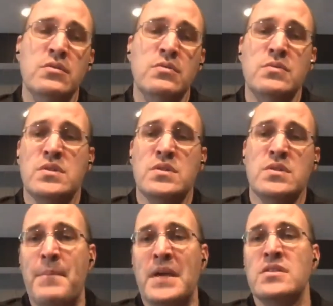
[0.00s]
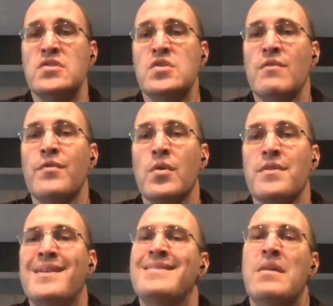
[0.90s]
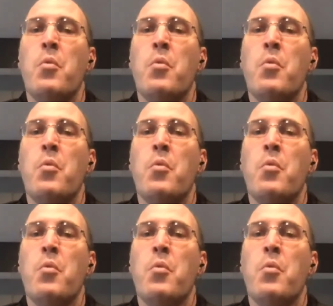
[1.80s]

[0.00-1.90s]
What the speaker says: queues, topics, and so forth.